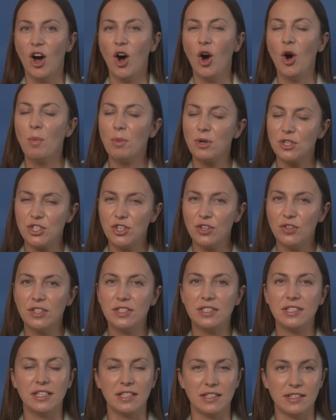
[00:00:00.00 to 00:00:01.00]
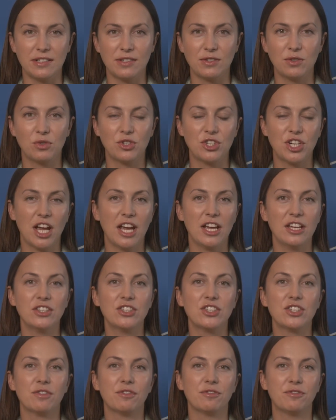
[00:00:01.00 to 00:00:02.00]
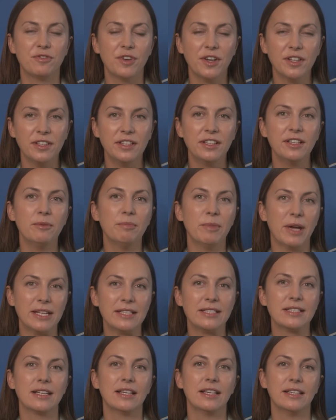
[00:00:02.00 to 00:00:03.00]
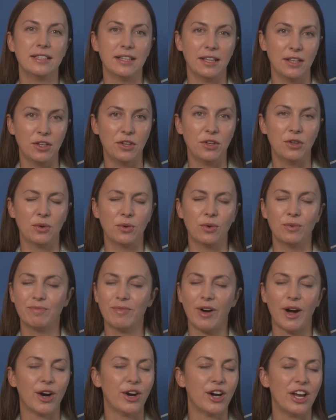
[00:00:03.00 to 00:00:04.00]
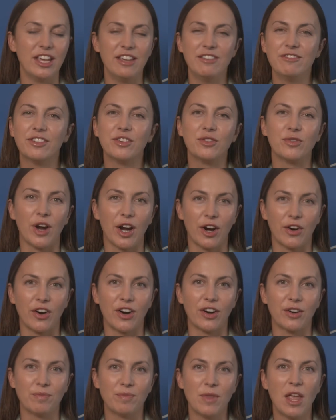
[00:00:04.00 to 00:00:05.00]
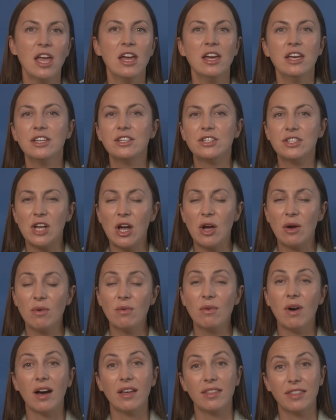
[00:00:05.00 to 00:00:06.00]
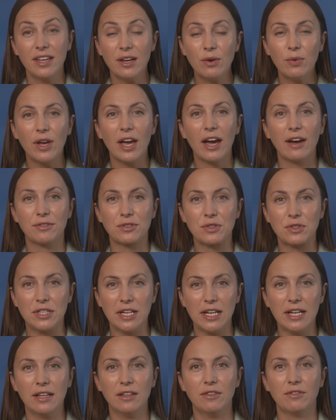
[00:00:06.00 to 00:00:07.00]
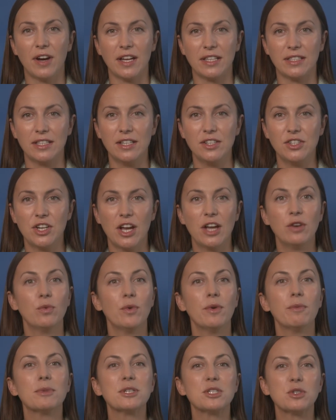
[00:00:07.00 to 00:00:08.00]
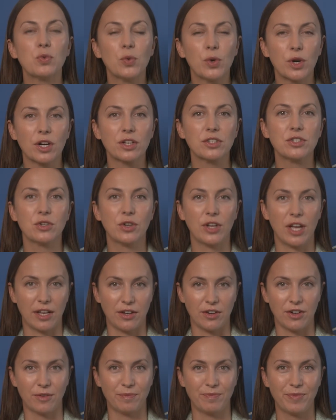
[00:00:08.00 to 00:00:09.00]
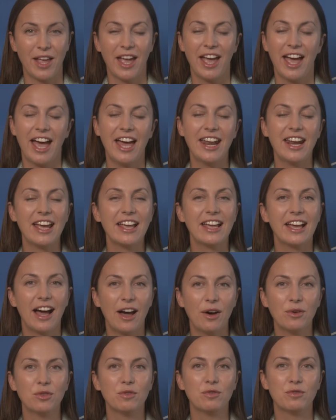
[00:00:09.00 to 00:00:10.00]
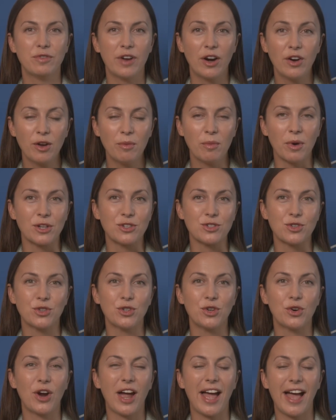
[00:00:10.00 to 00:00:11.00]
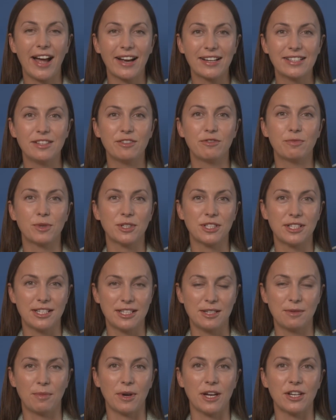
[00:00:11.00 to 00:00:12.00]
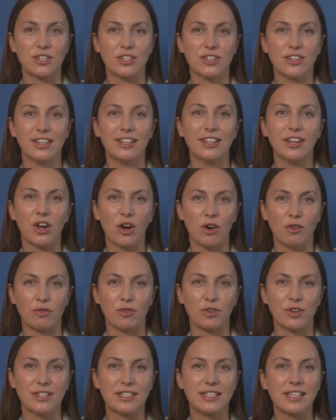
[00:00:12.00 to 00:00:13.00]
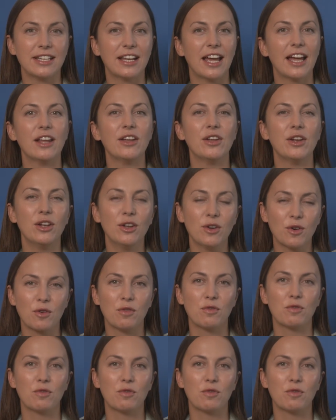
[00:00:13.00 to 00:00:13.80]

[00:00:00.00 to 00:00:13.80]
Opportunities to change fundamentally the EU are even rarer. So I think we have to take advantage and we must work together. And I count very much on your active participation in the conference and I look